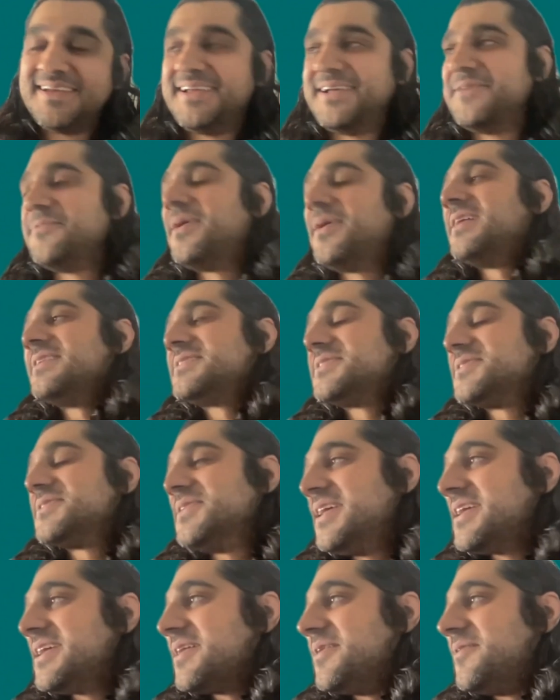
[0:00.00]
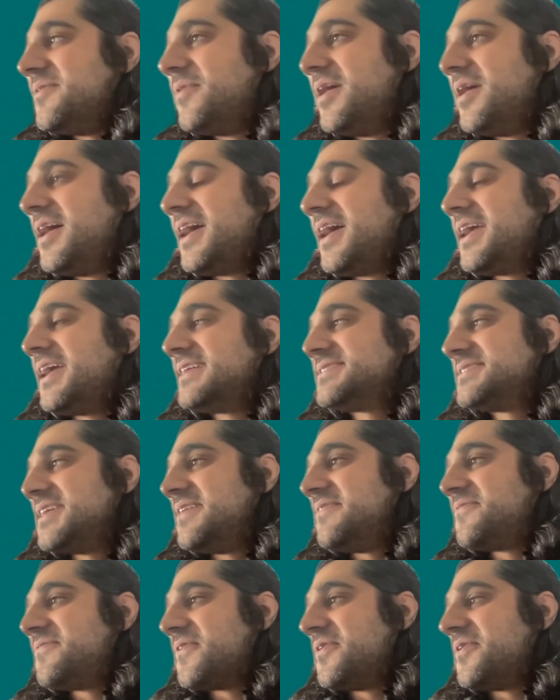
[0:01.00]
Well, so like, I guess
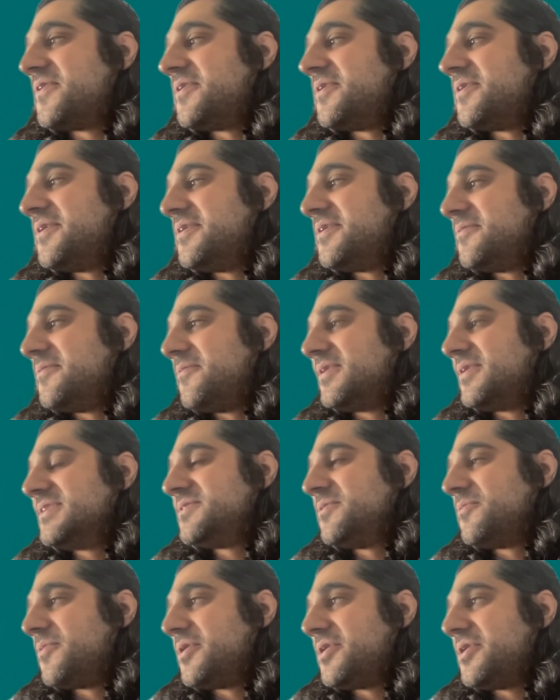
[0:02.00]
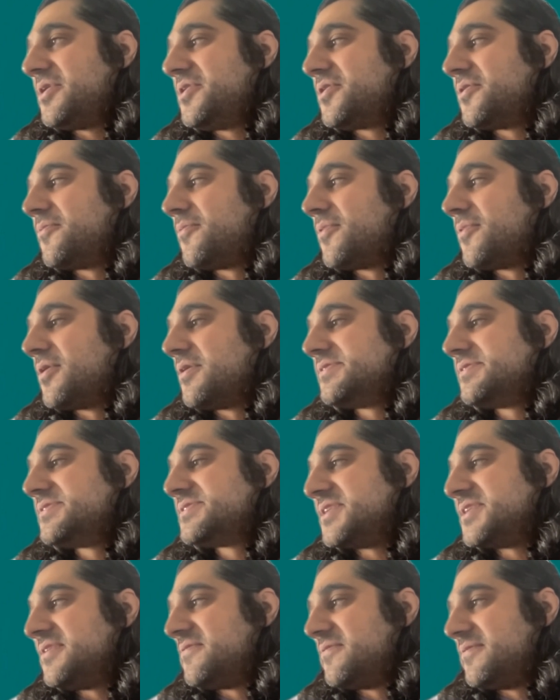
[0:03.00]
for what are your words
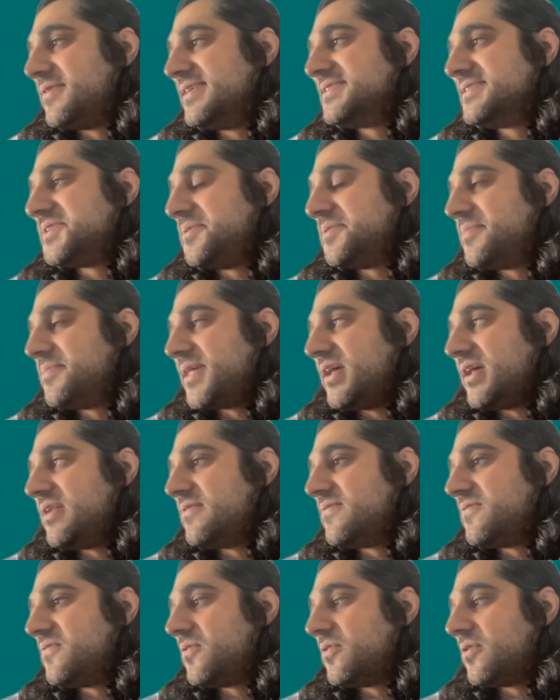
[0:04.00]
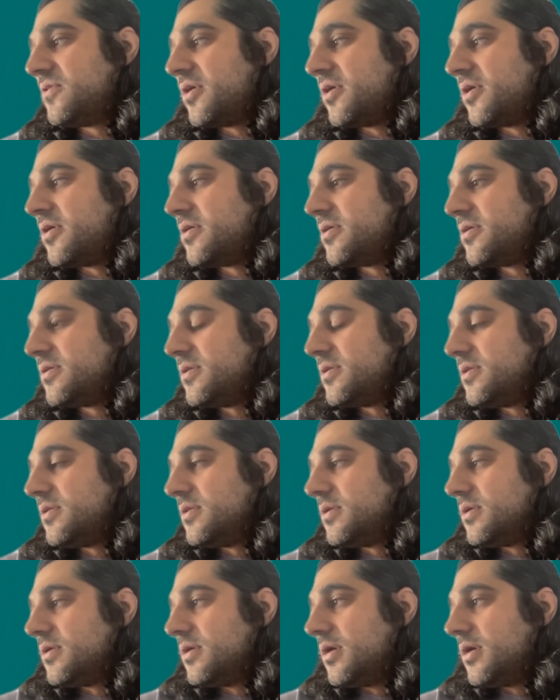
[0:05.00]
of wisdom then for
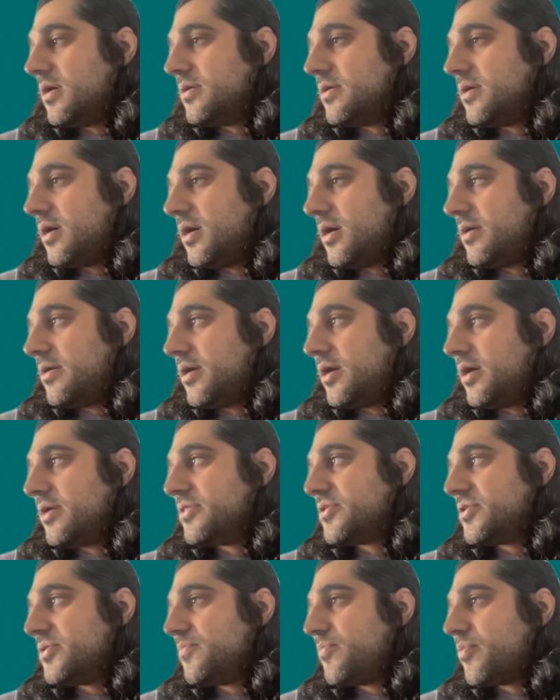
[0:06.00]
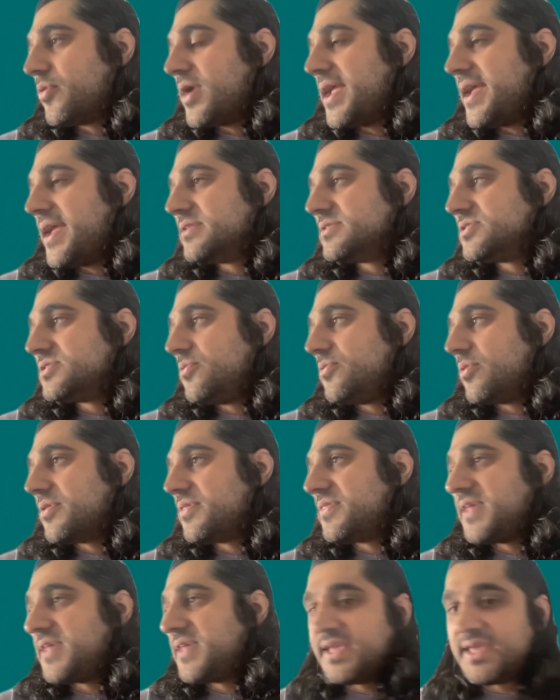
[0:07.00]
other brands who are
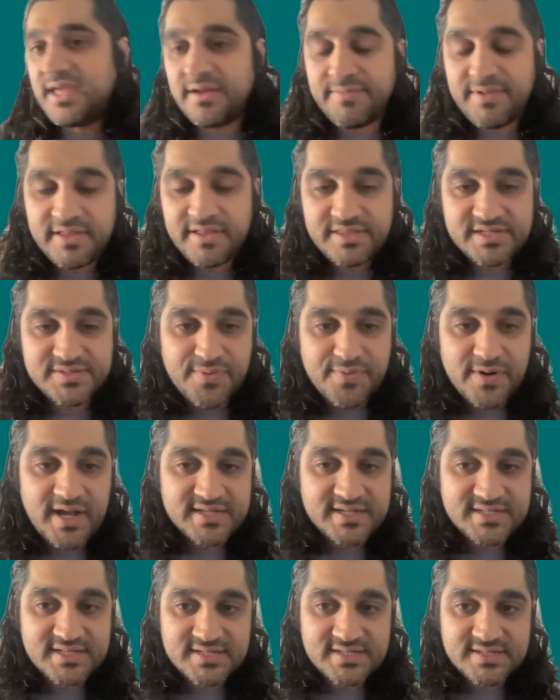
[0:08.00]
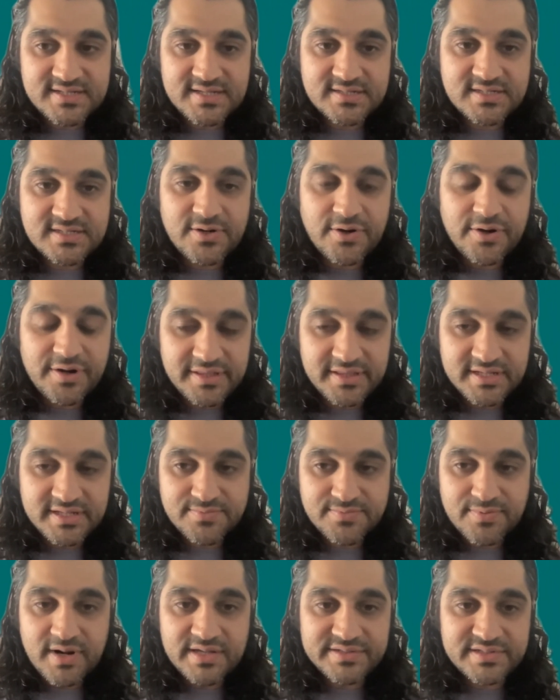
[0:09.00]
thinking about this process and starting this
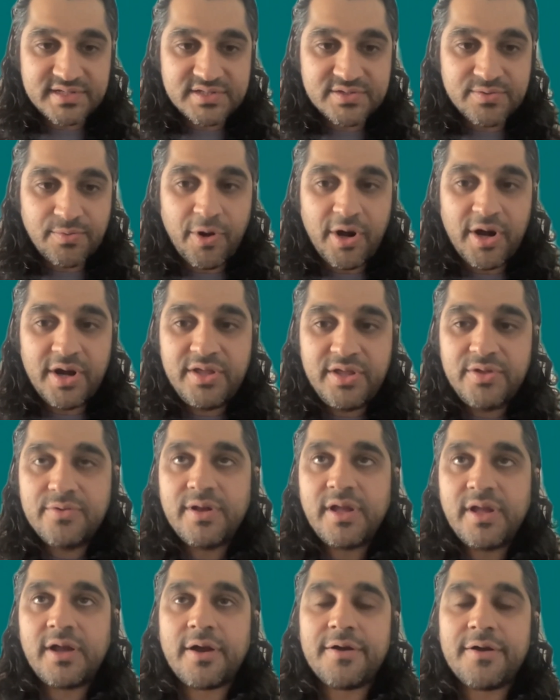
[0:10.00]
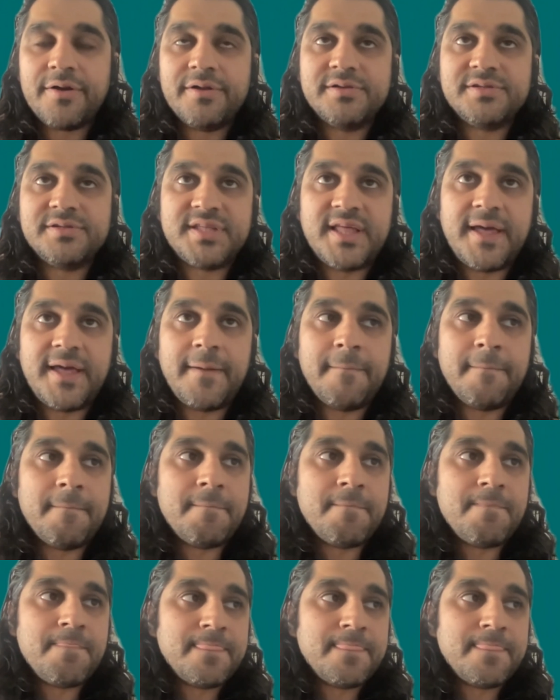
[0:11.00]
process? Where do you encourage them?